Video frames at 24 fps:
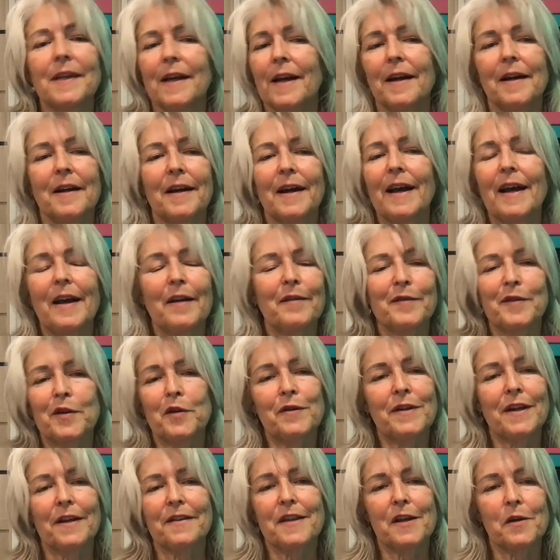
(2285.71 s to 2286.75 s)
Yeah, I have no
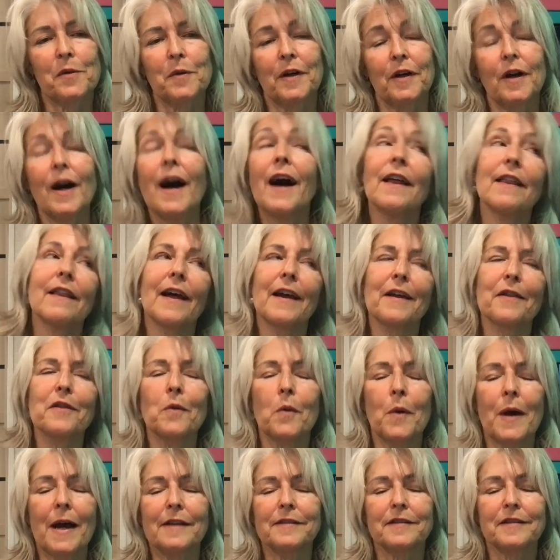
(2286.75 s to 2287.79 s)
doubt they will. I like the
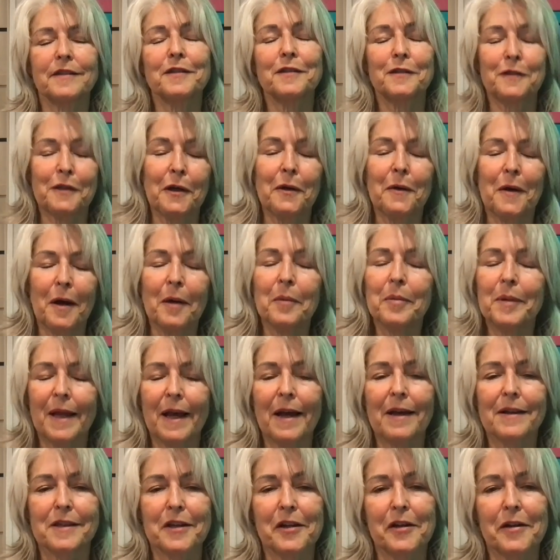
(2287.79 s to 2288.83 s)
West, so I'll be
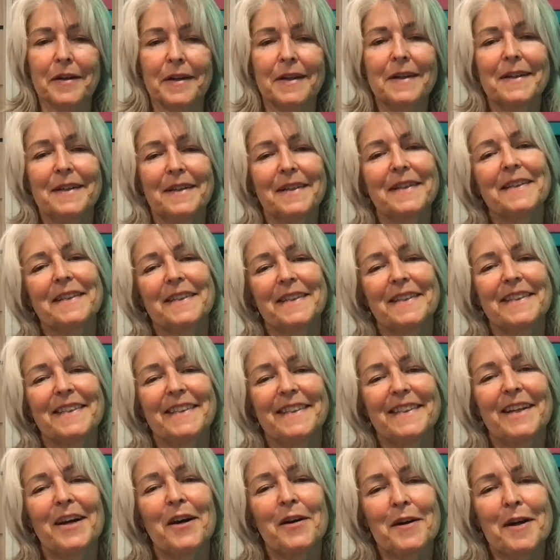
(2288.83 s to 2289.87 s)
out there.
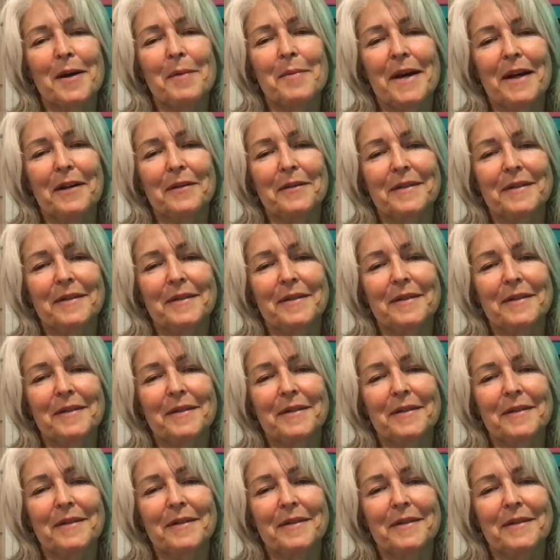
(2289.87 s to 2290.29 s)
I'll come out.